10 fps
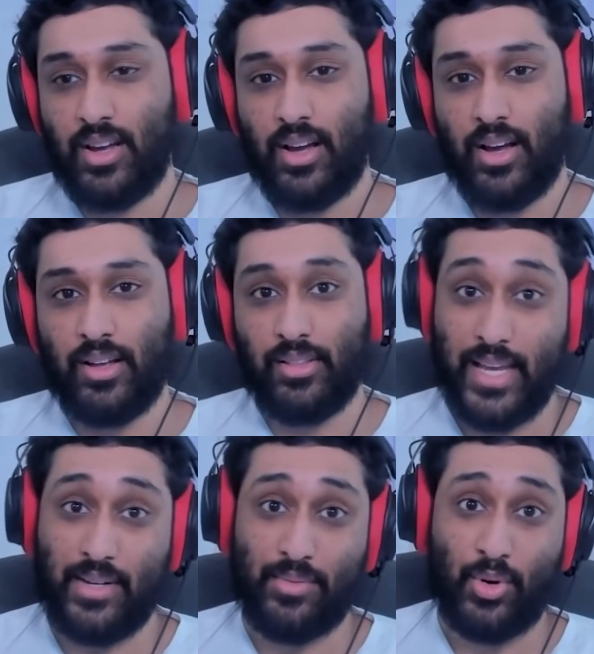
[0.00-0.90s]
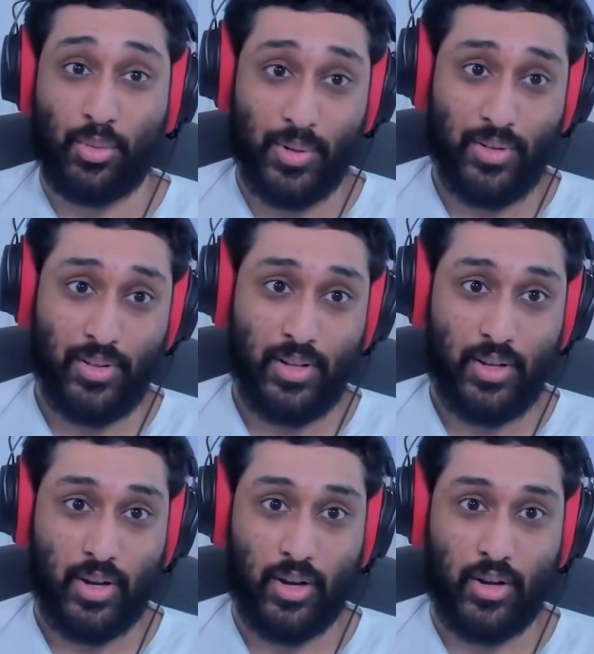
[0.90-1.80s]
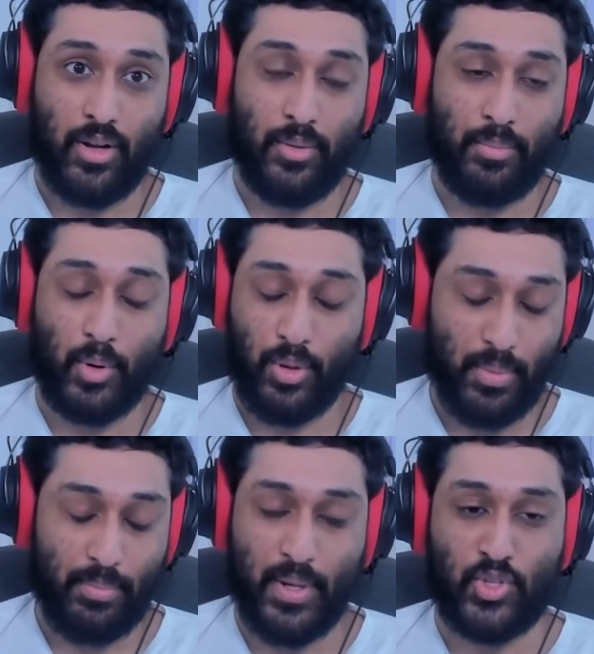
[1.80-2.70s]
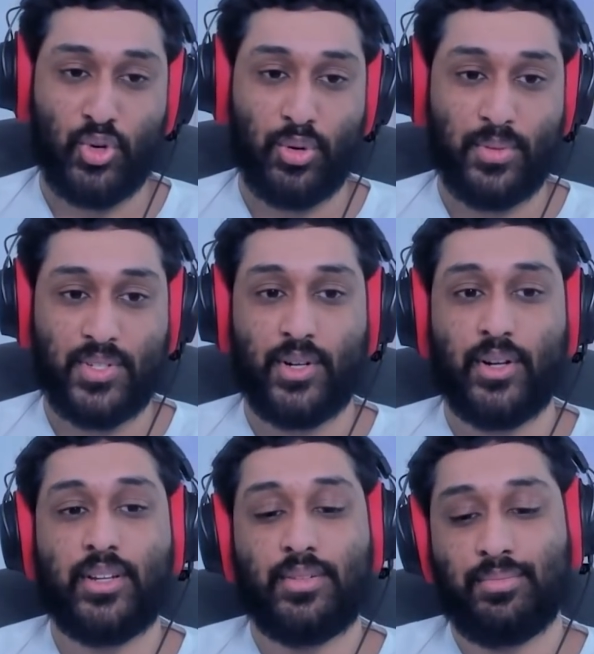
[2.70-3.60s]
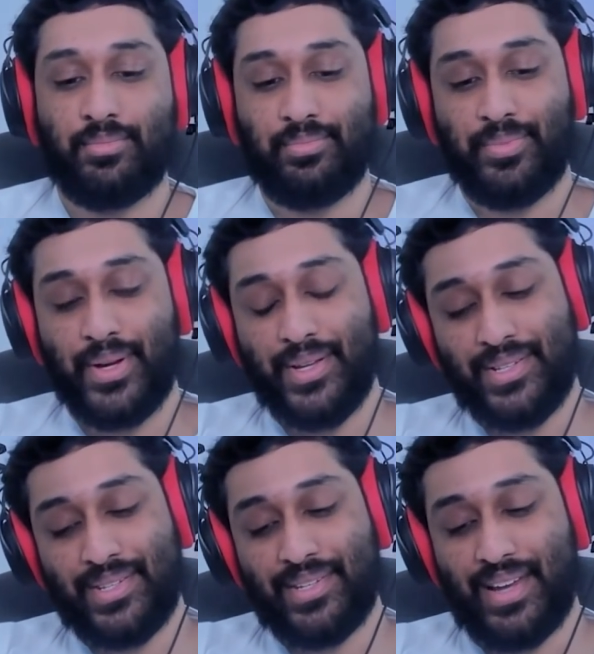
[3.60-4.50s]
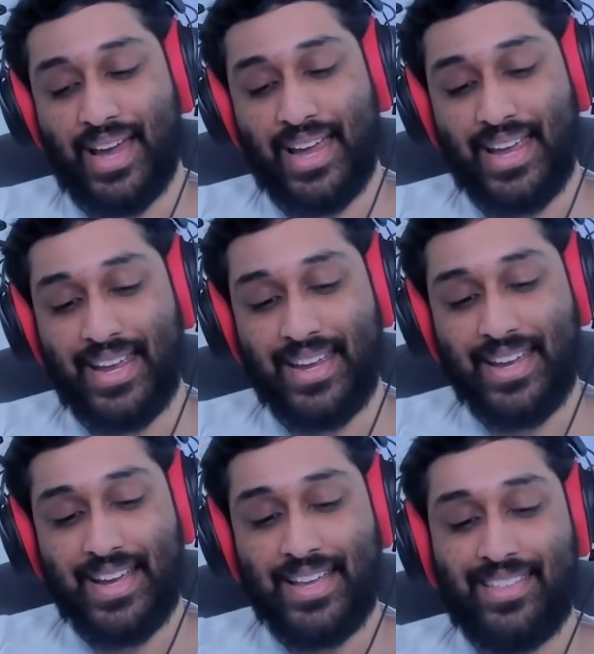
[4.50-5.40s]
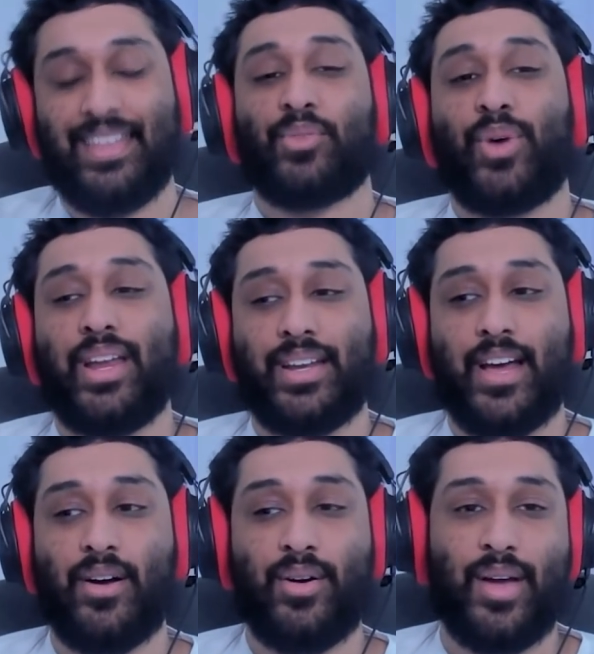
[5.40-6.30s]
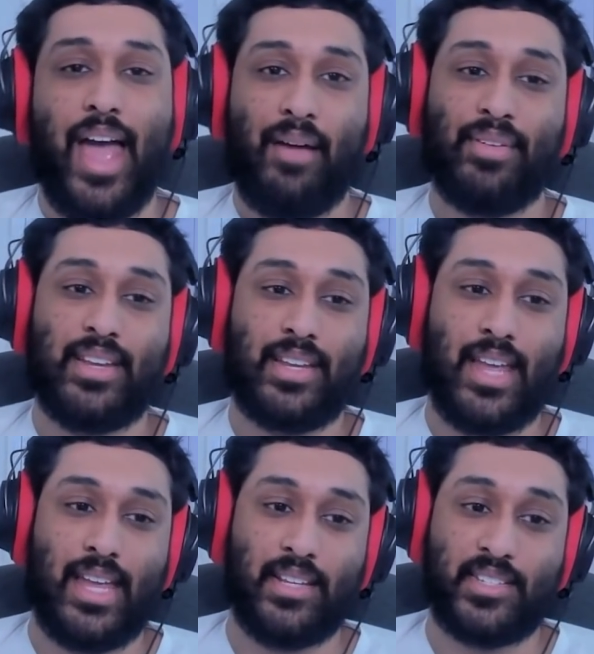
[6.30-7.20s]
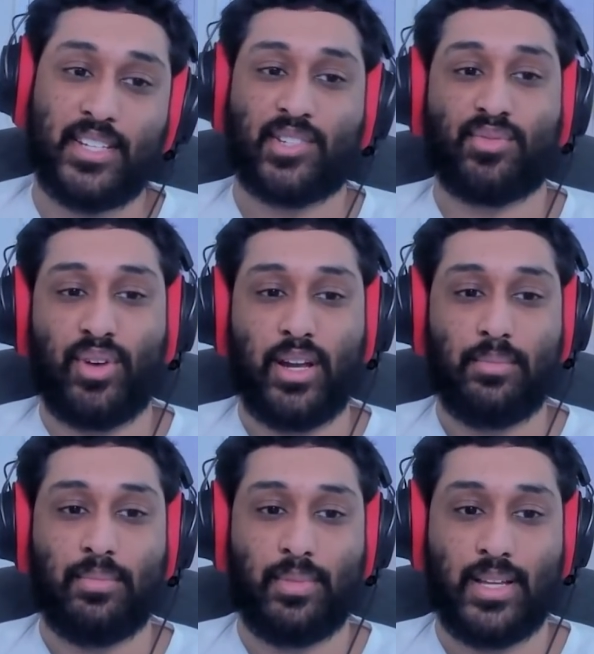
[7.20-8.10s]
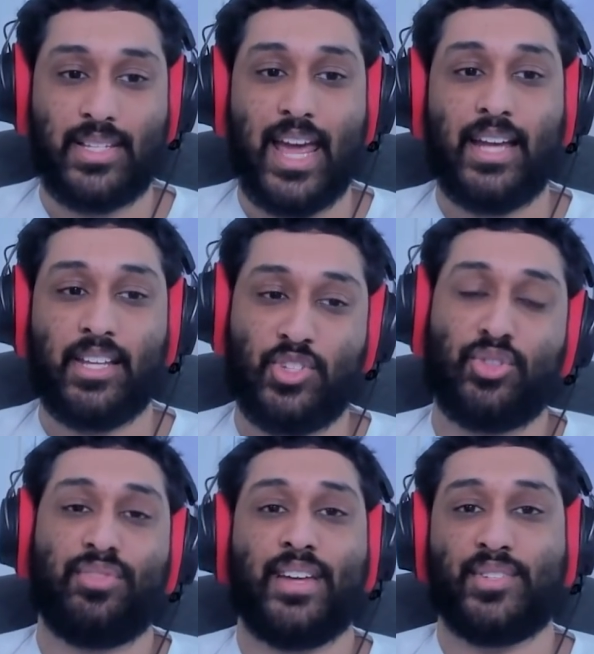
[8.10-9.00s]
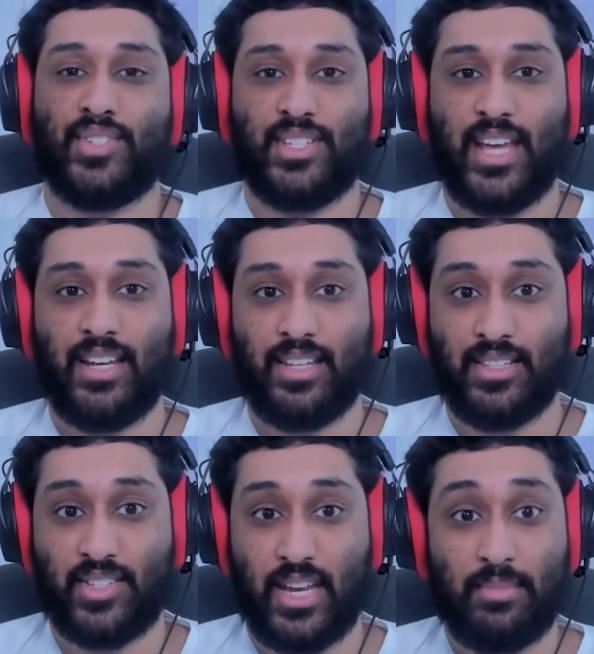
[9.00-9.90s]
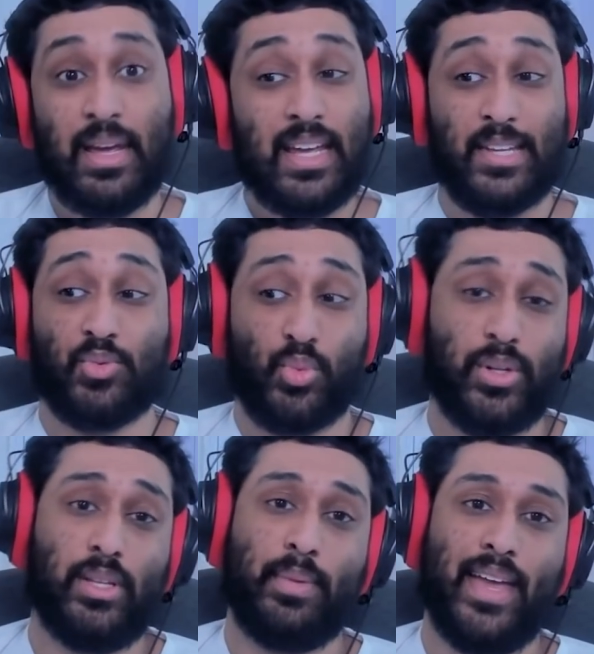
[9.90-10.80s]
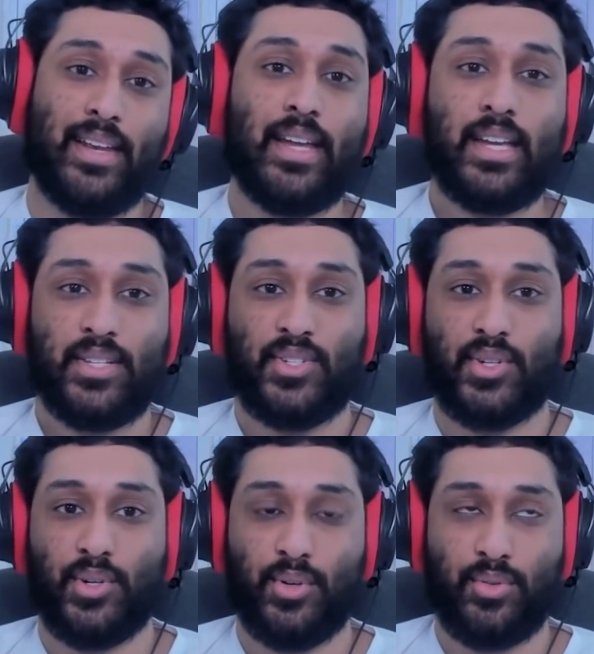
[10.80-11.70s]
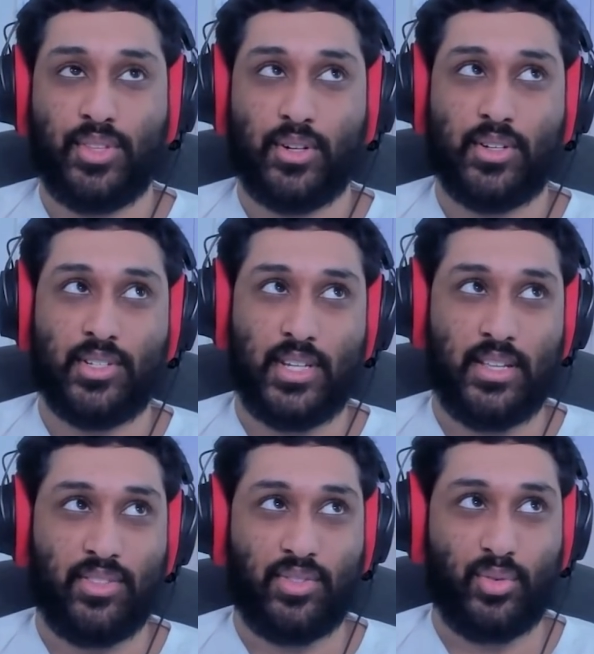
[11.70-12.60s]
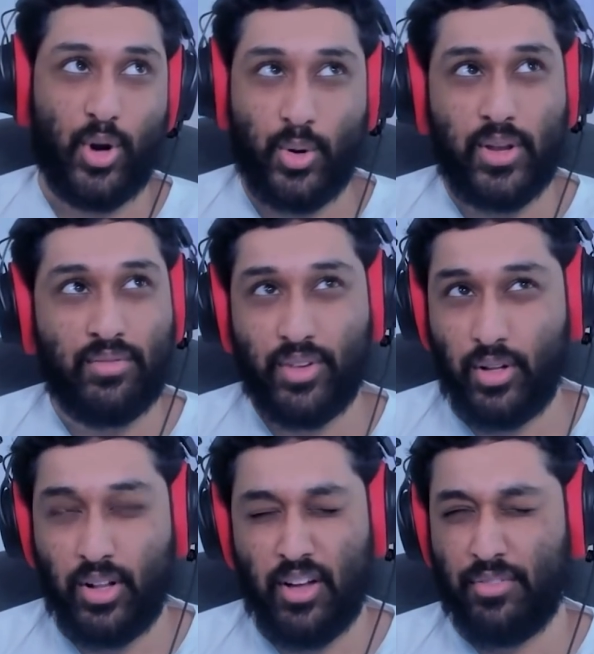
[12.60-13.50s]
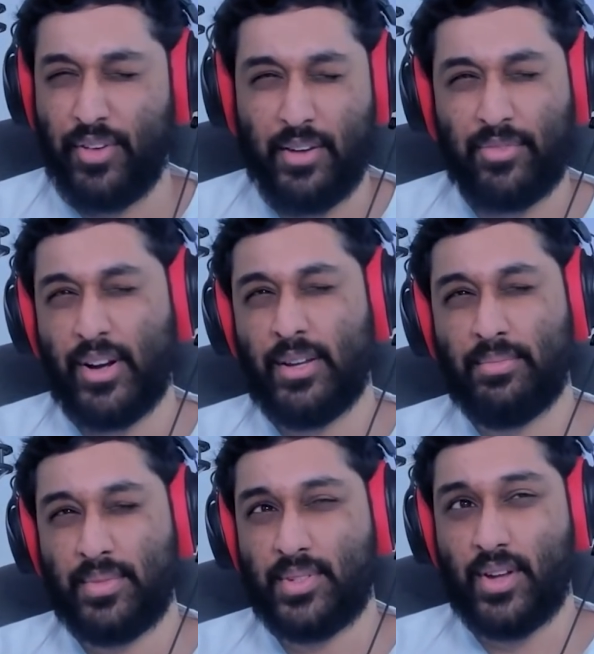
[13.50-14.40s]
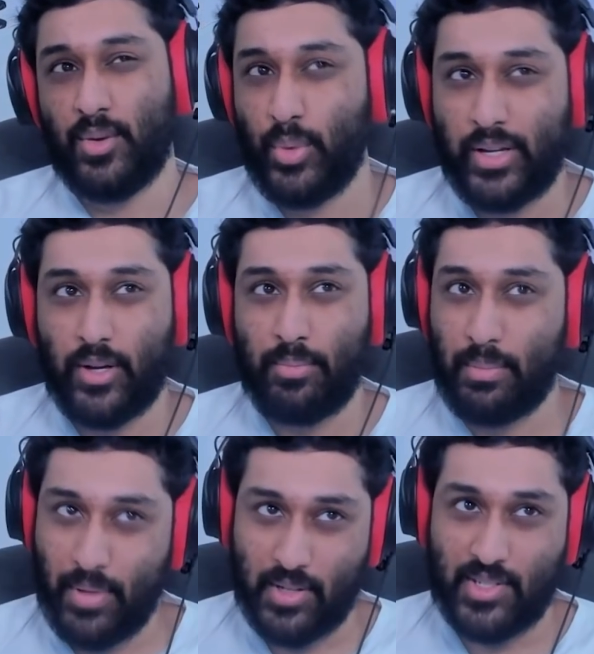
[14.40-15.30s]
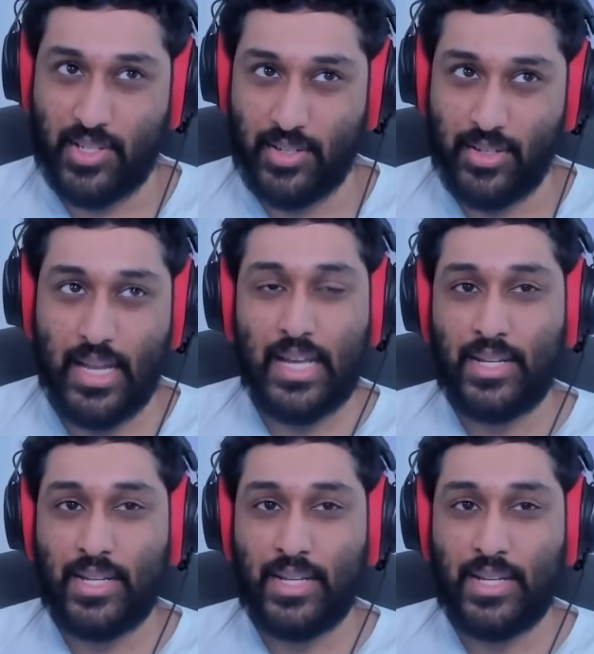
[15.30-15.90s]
light normal, or a punch normal, sorry, but I think right now having a 6-frame attack as your fastest attack in this game is really bad. So there is a throw invul of 5 frames on Wake Up and Block Stun.